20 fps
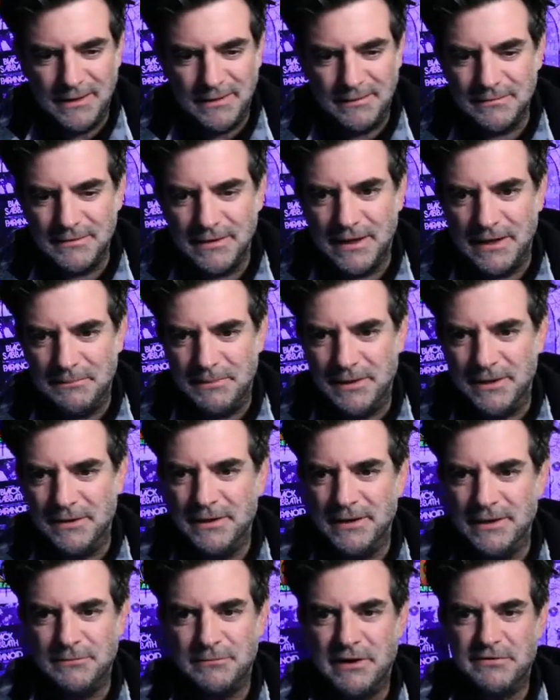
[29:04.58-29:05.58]
late
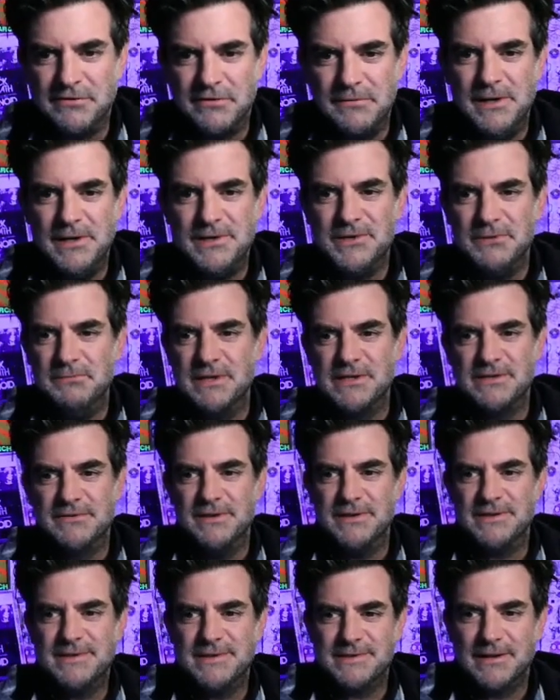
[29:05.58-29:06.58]
period Reformation
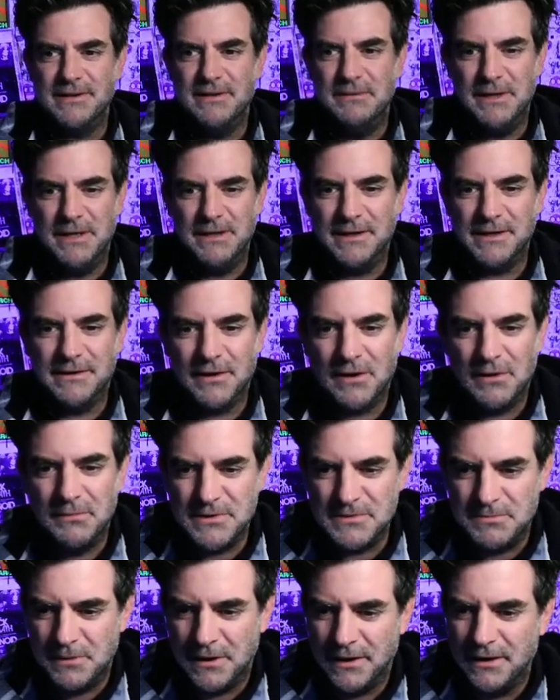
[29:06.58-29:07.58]
Misfits is going to be in a
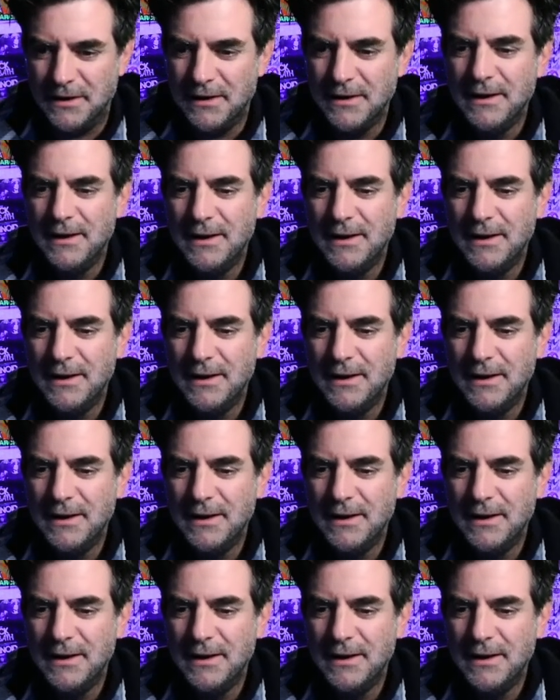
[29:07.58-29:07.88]
garbage bin.